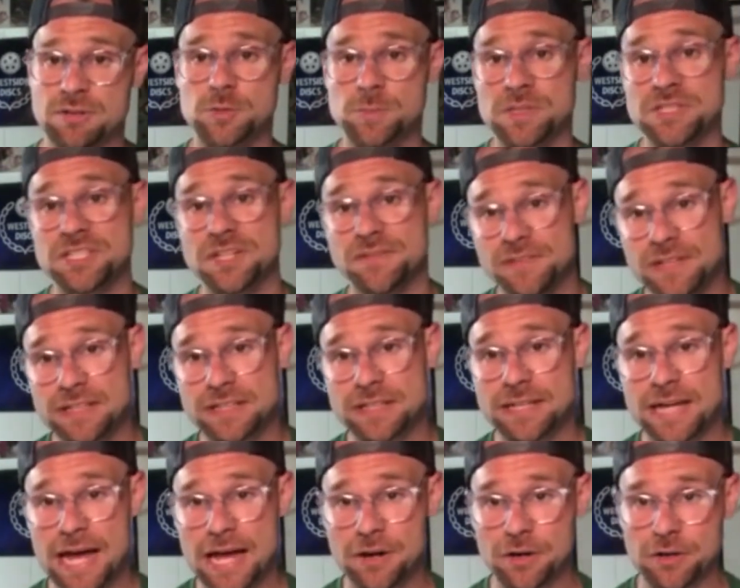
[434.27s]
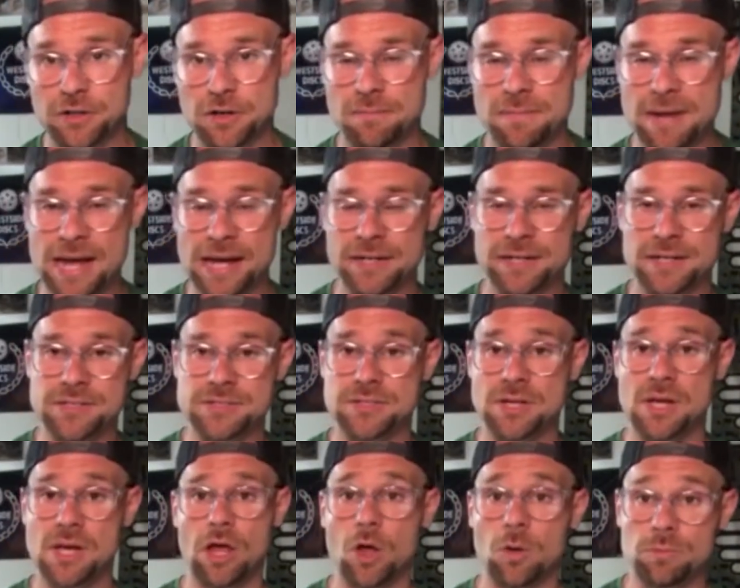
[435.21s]
specifically adductor
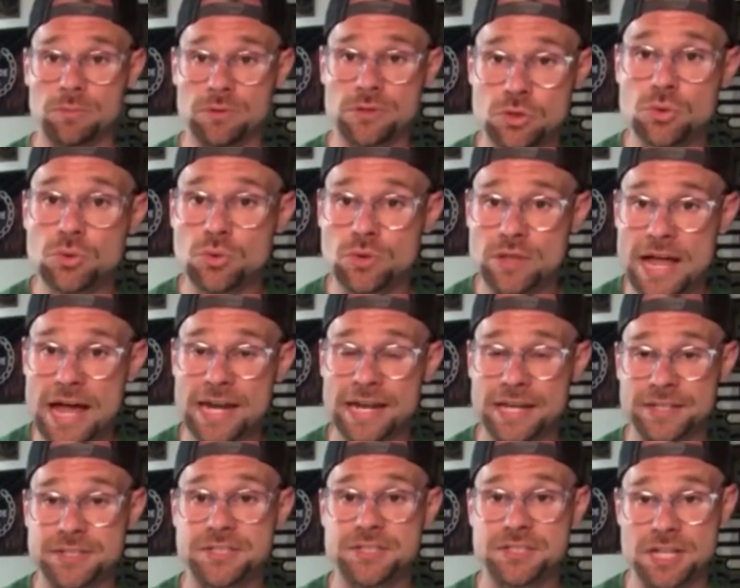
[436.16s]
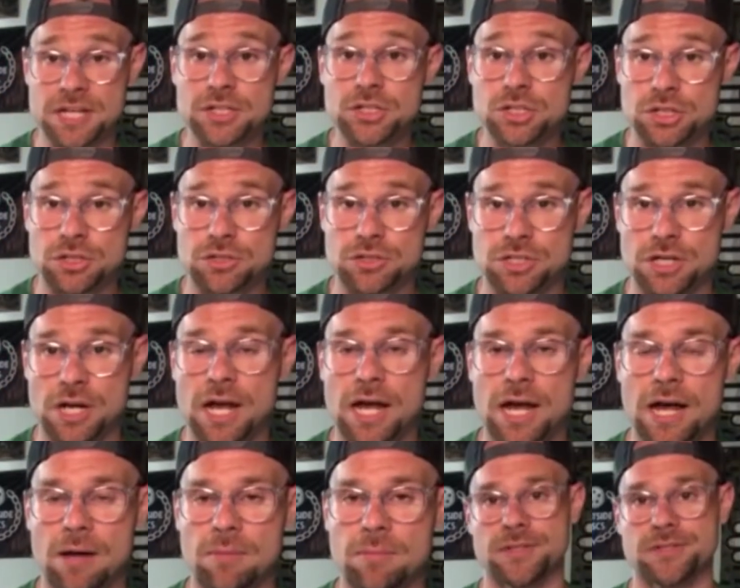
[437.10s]
magnus, will help do that extension
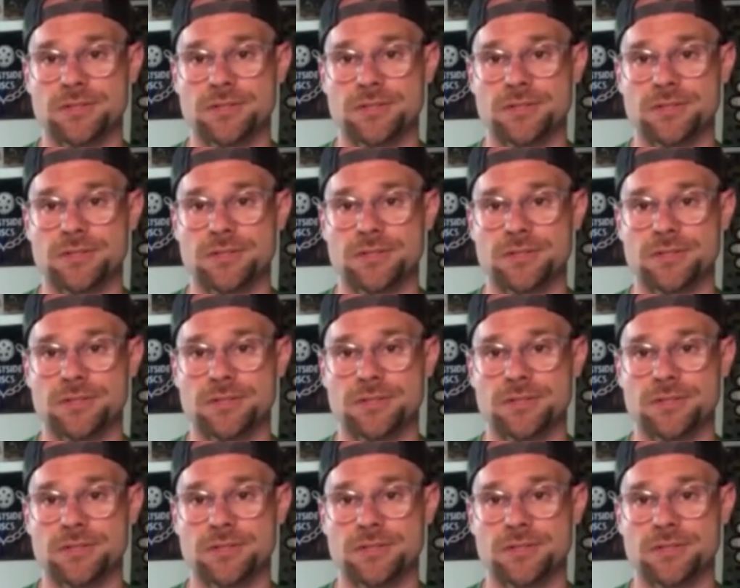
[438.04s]
job.